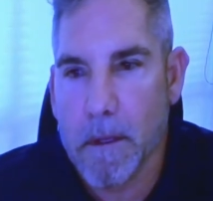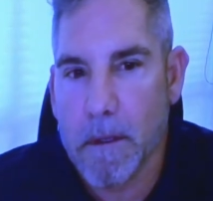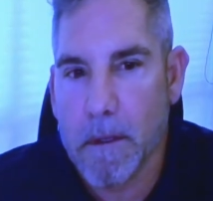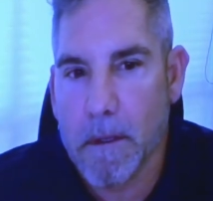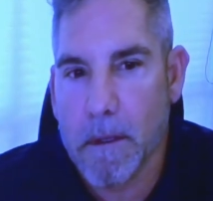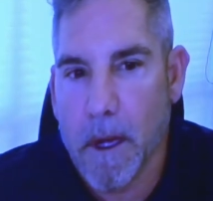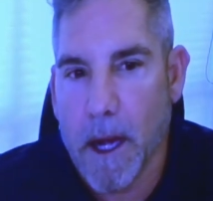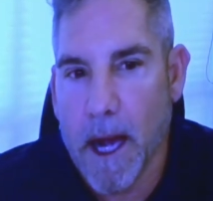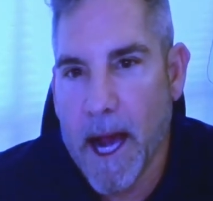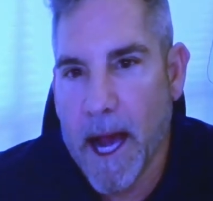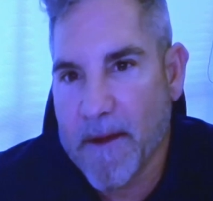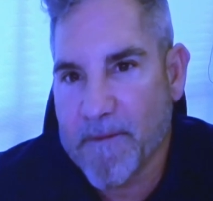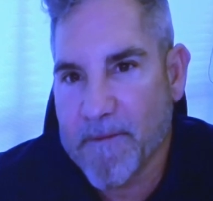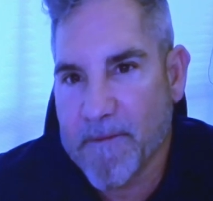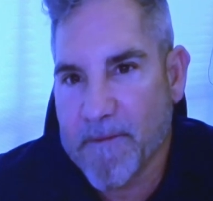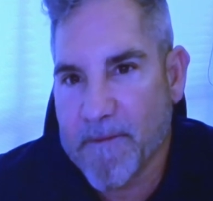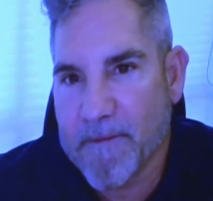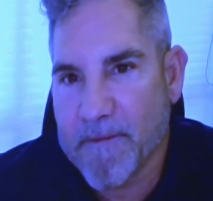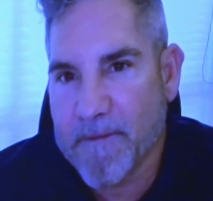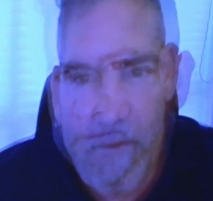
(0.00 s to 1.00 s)
have to
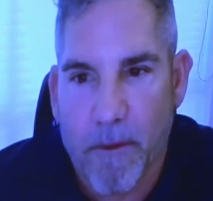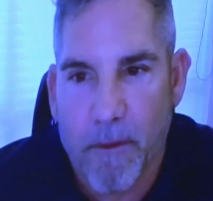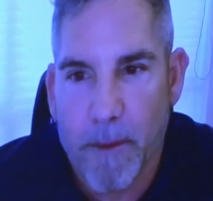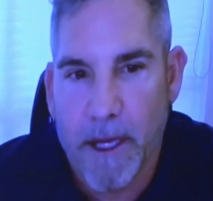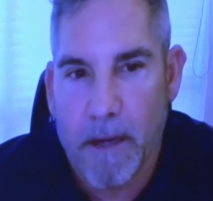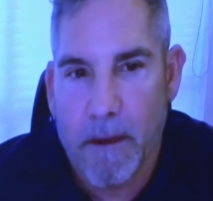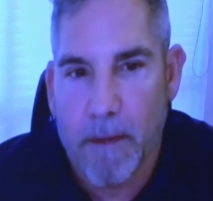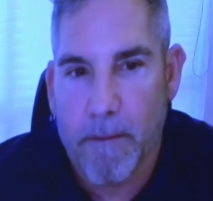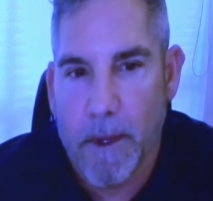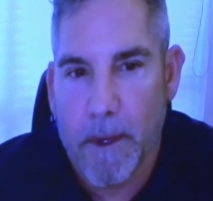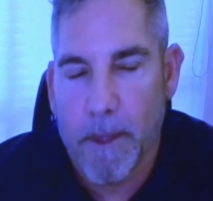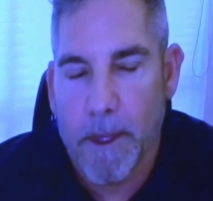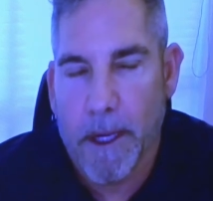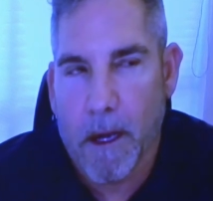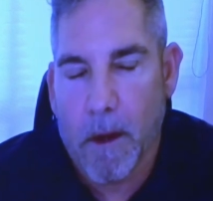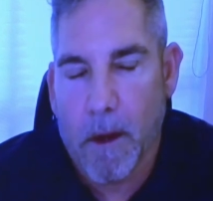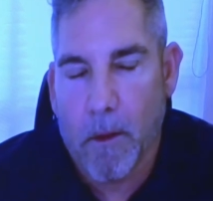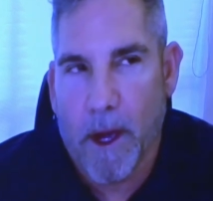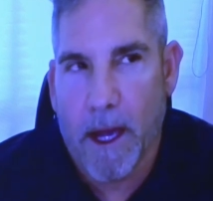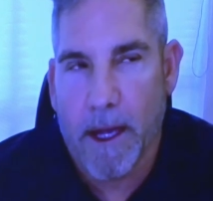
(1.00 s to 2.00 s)
learn from him. I'm like,
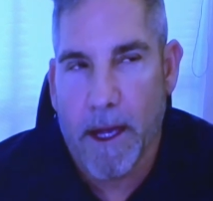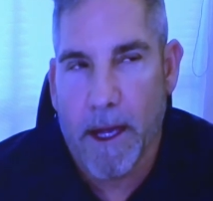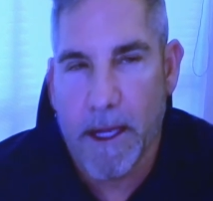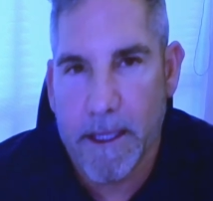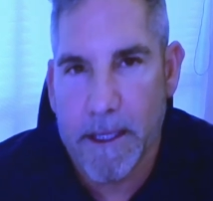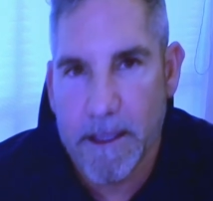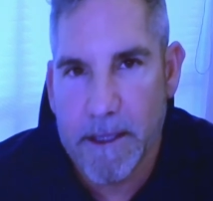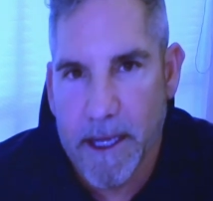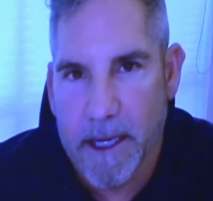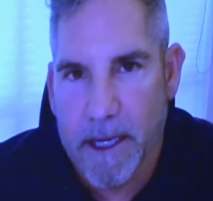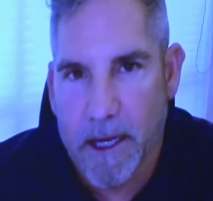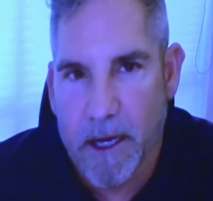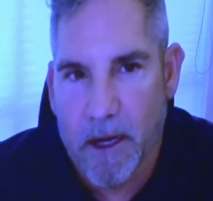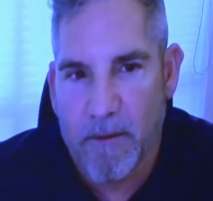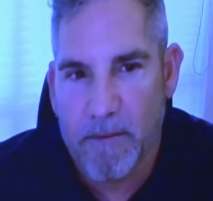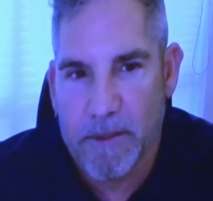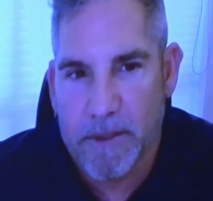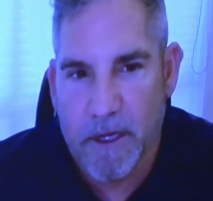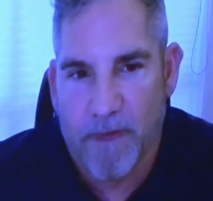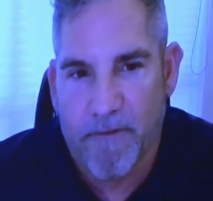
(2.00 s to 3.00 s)
oh, wow,
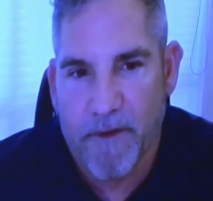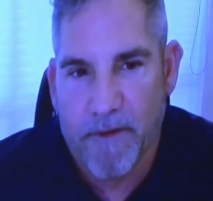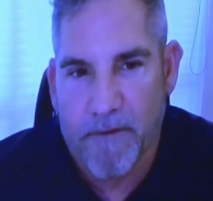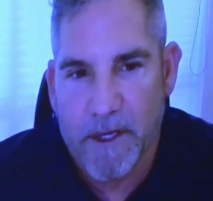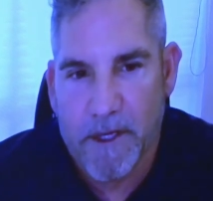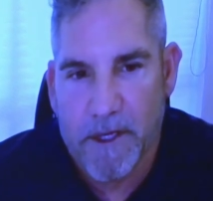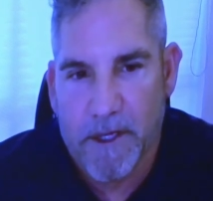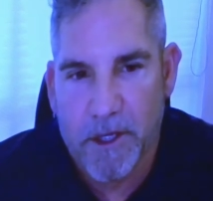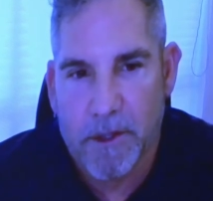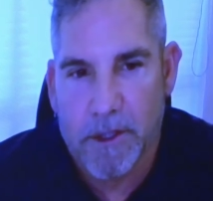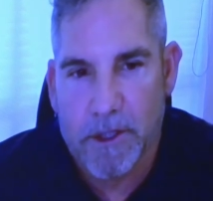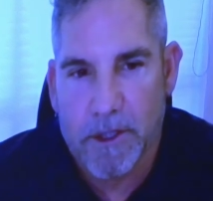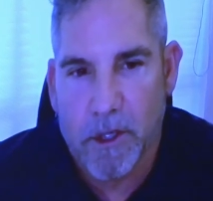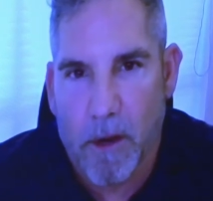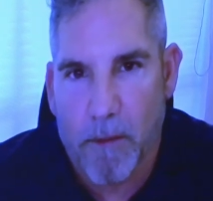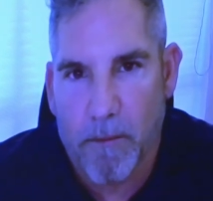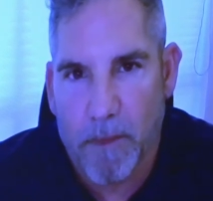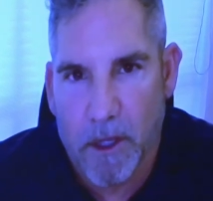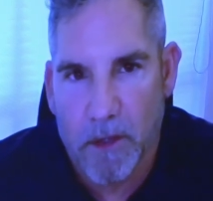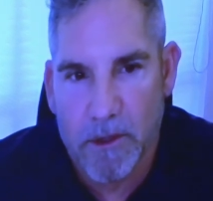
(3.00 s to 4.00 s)
himself 52, his
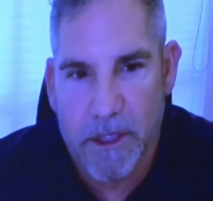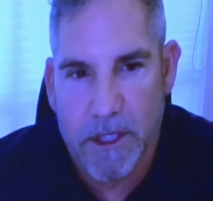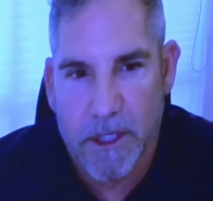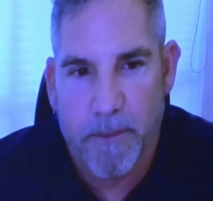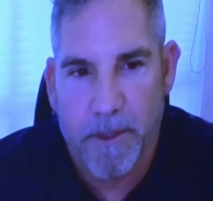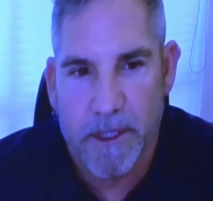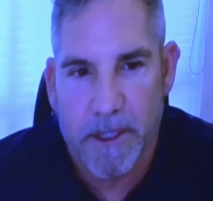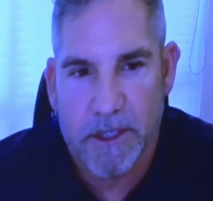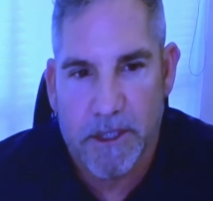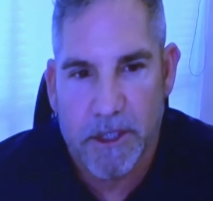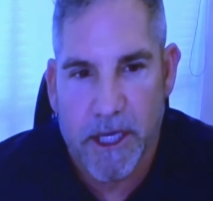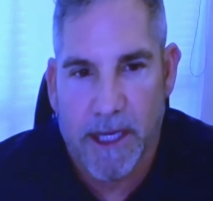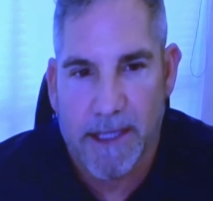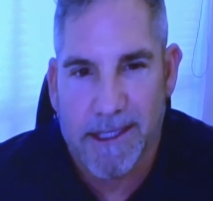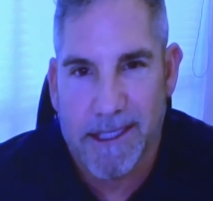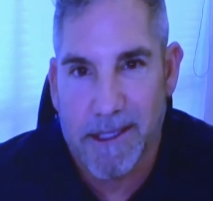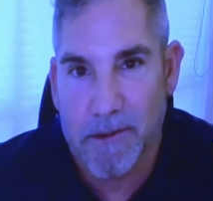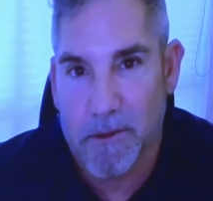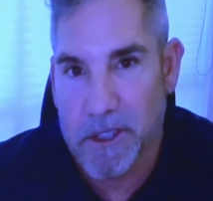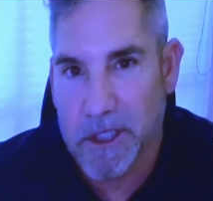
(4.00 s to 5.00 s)
heart blows up in his
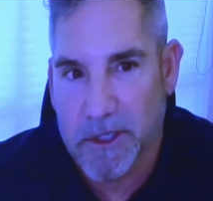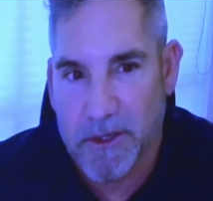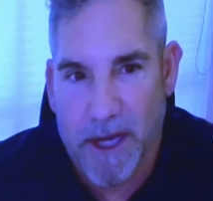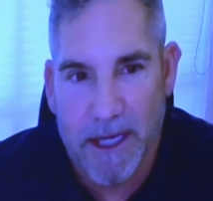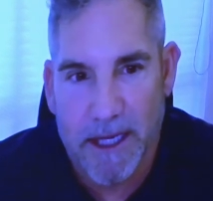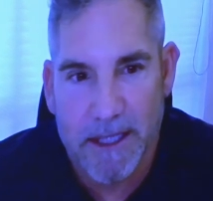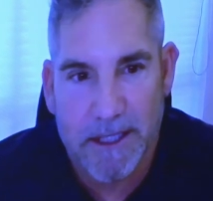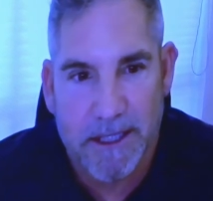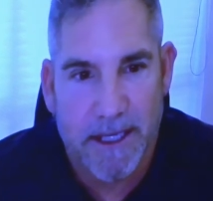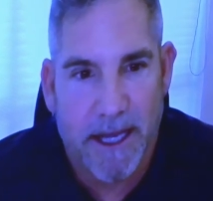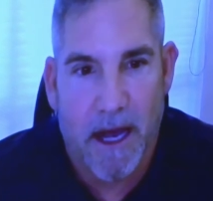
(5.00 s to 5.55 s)
chest. He was stressed